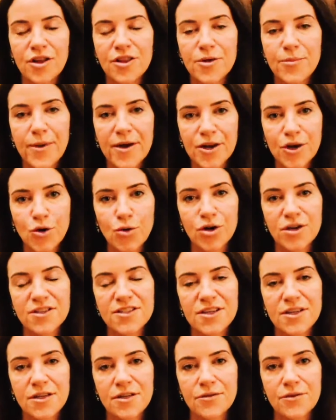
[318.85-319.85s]
The better
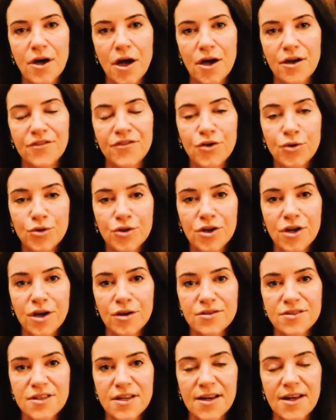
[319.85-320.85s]
quality fuel that
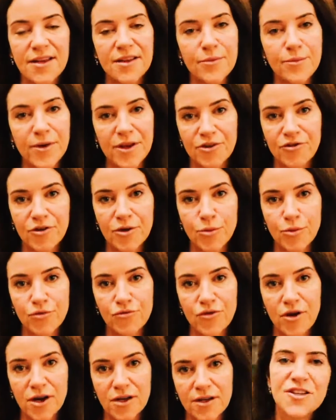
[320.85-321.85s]
goes in it, the better it
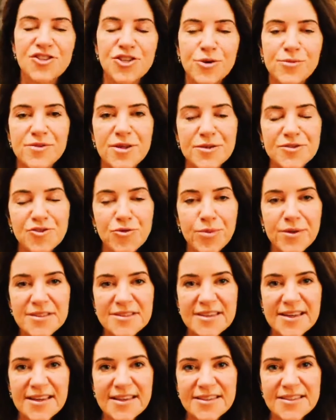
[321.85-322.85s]
will run. Top tips for
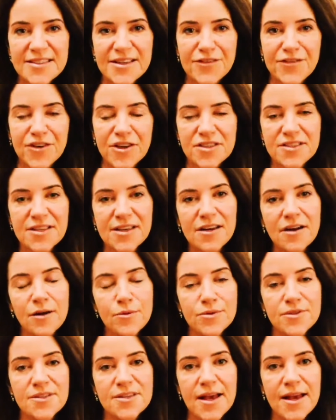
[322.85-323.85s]
business. First thing
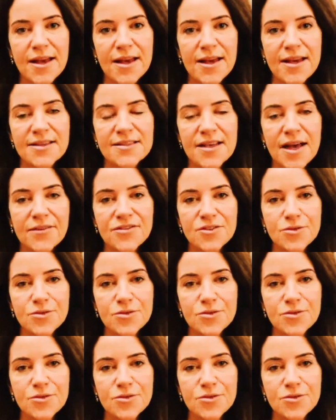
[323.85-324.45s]
I would say is have